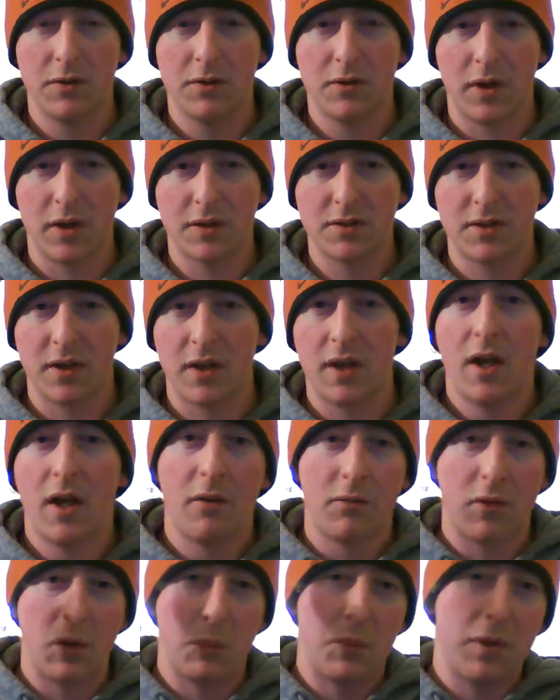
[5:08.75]
So, like I say,
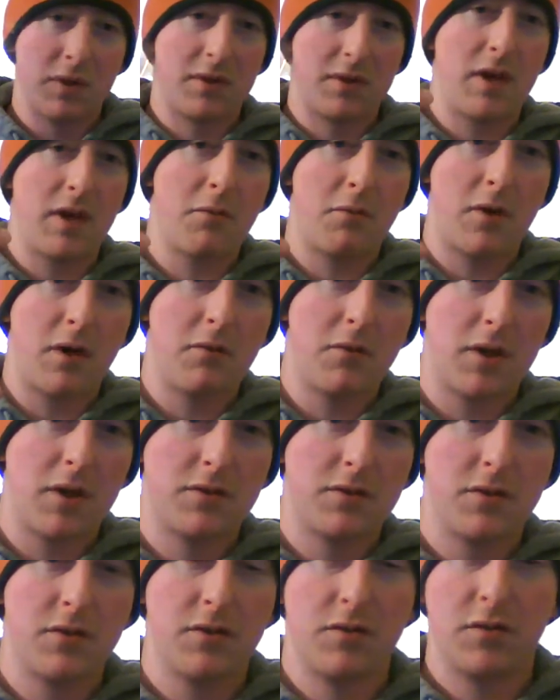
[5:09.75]
I'm going to pick the top five
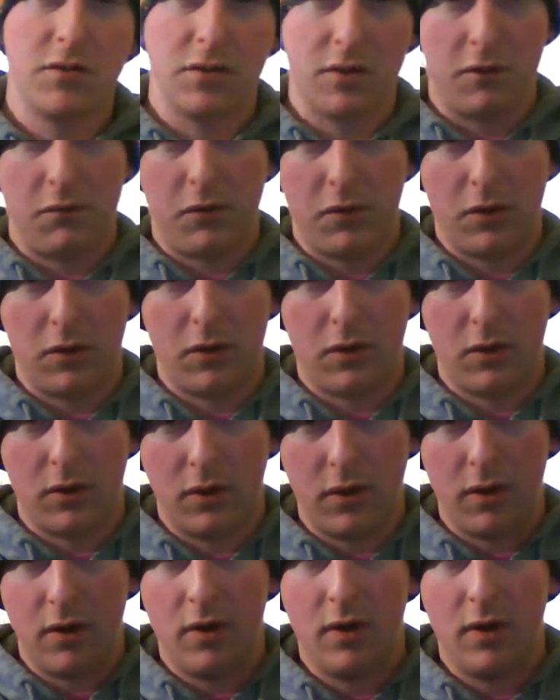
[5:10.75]
answers, leave your